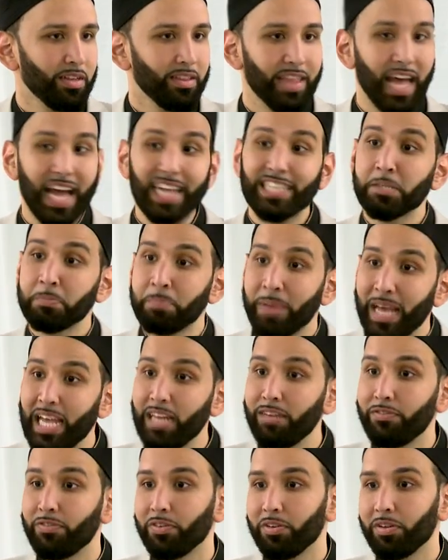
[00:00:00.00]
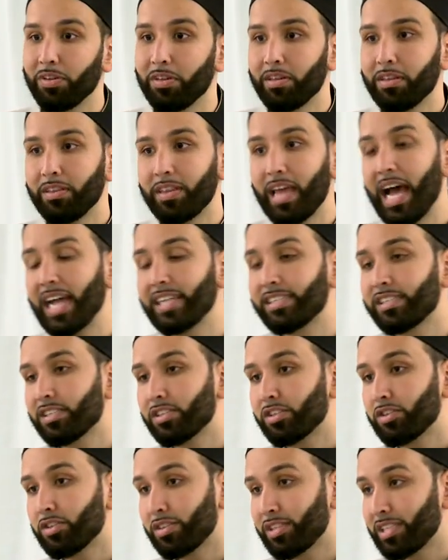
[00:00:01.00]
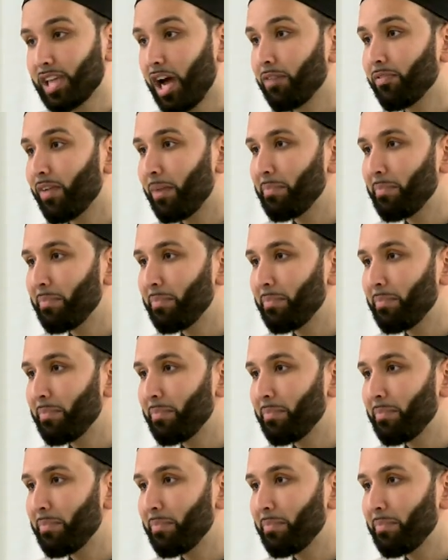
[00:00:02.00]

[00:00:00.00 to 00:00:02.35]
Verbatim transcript: That's painful. That's self.